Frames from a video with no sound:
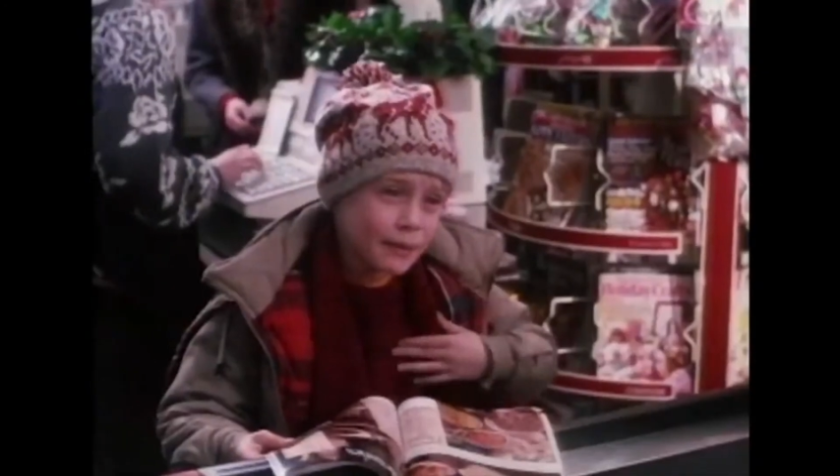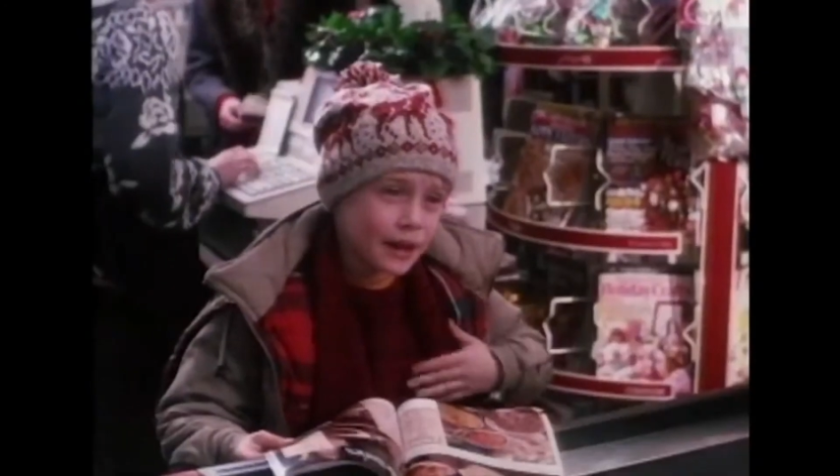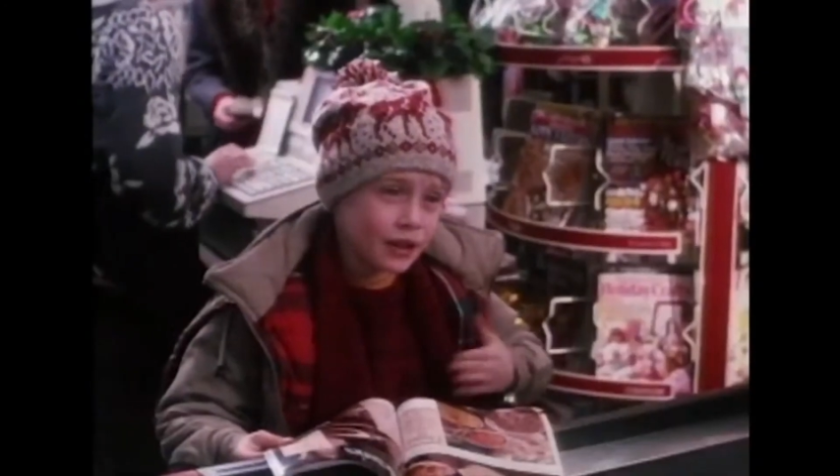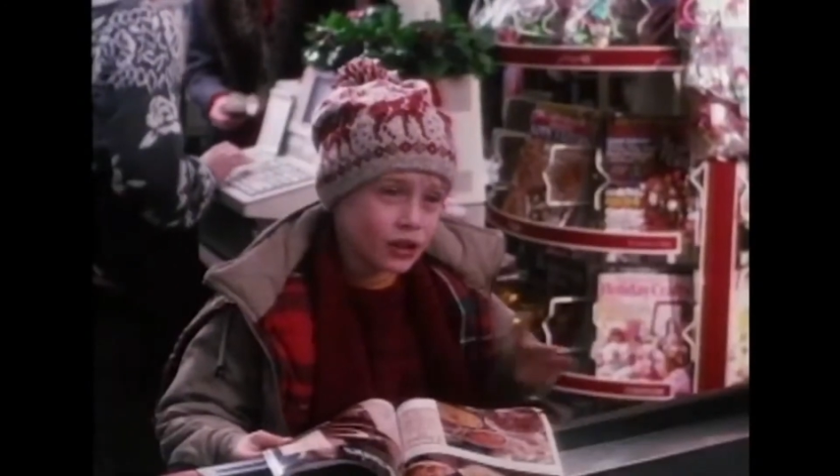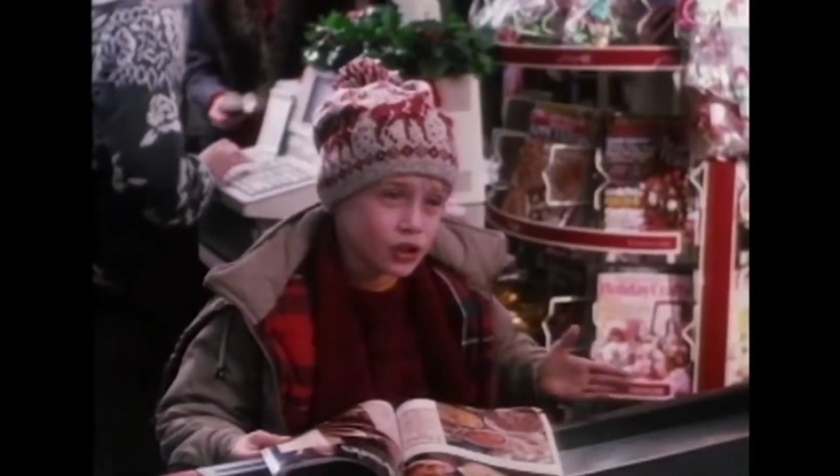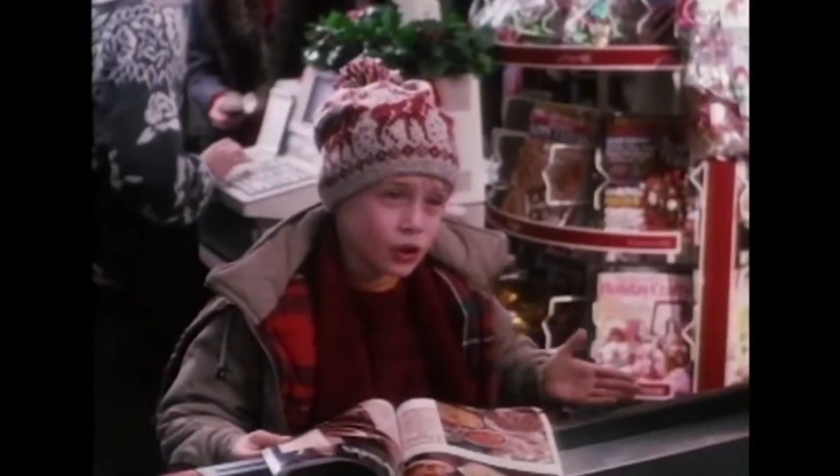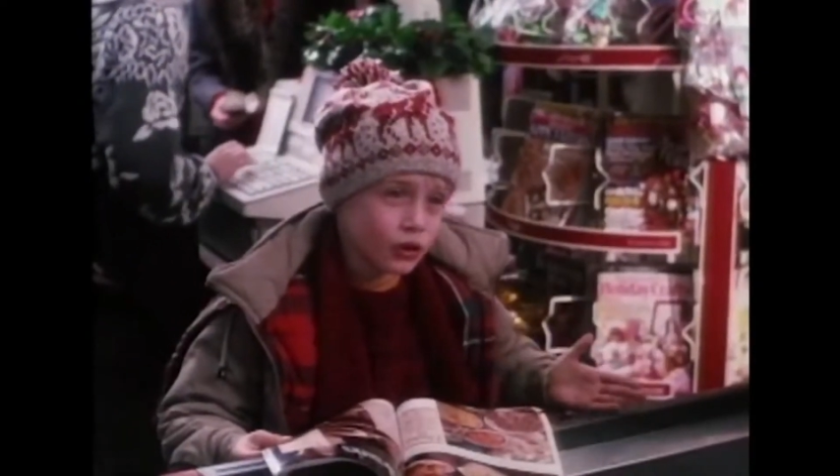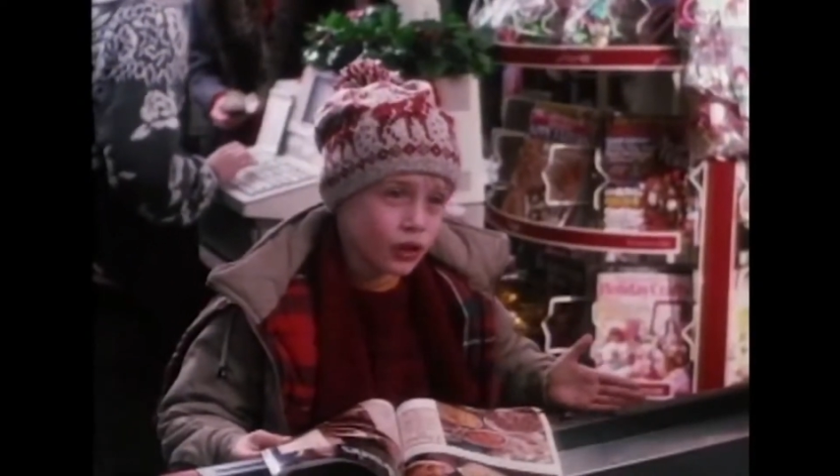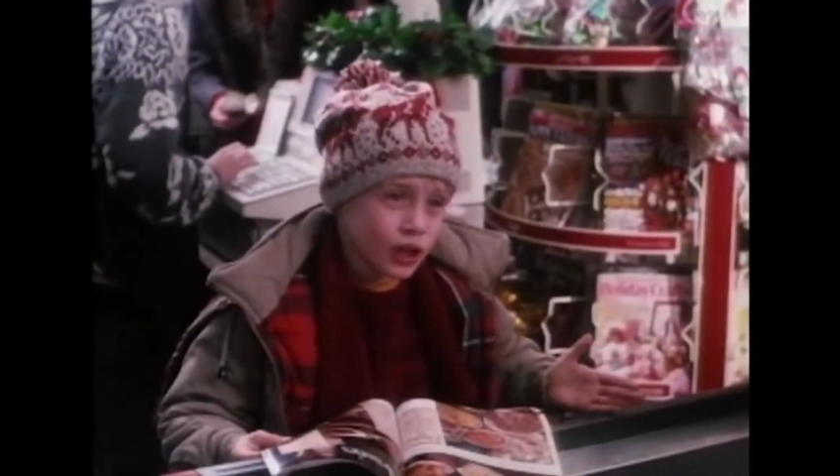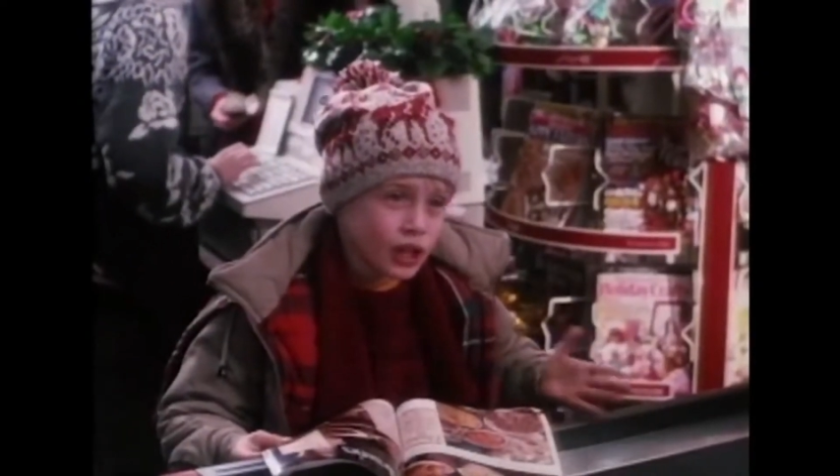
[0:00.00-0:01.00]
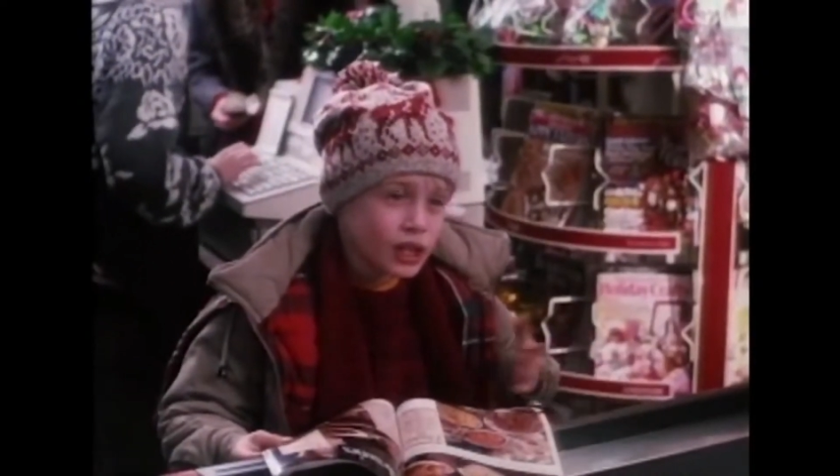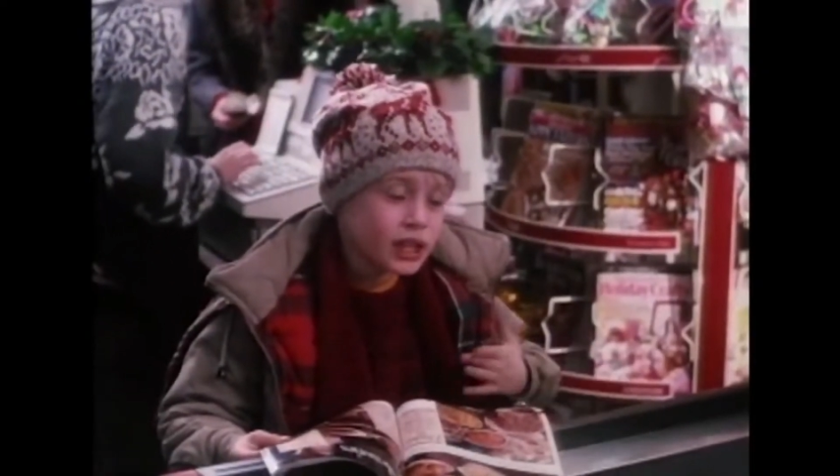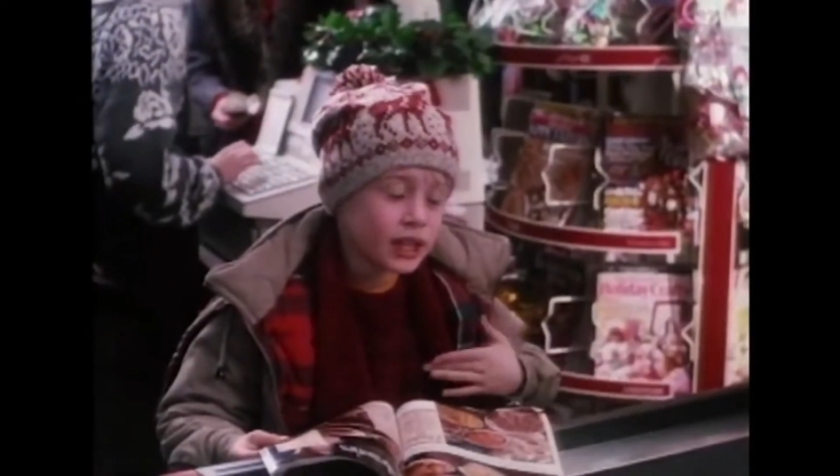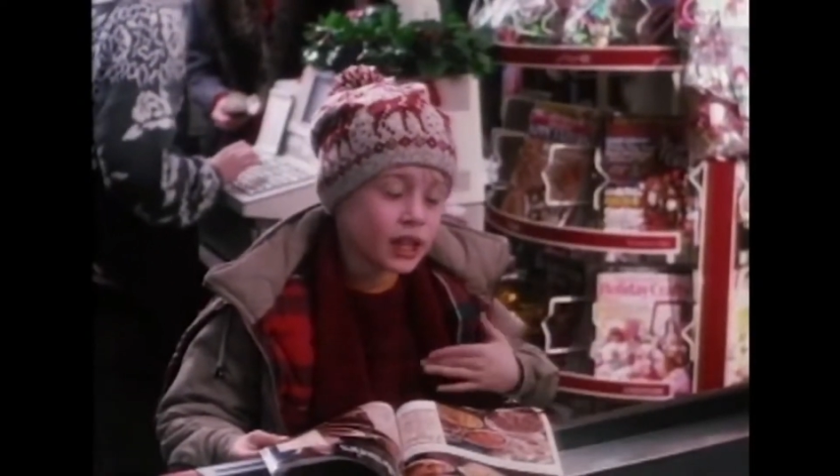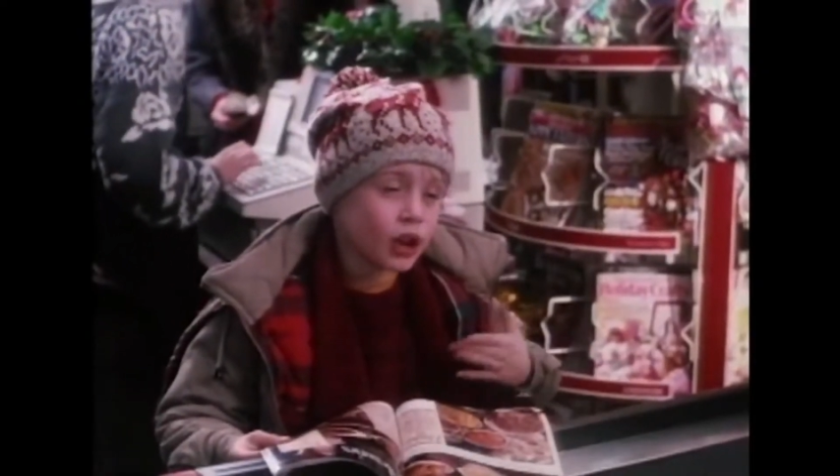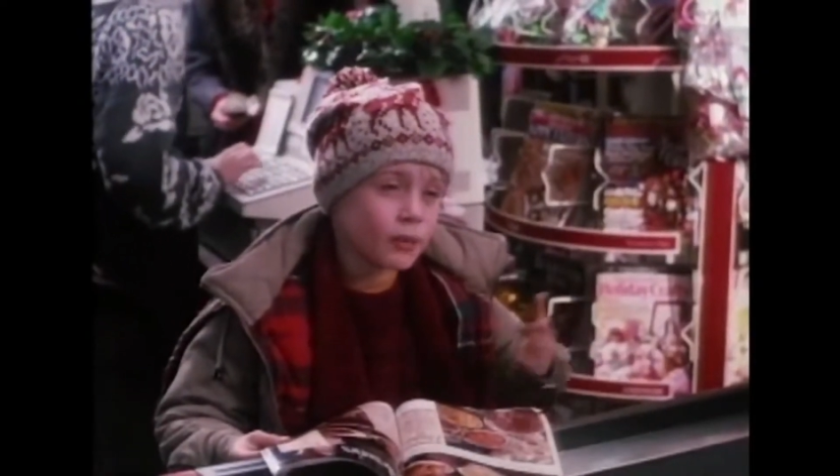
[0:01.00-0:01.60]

I'm eight years old. You think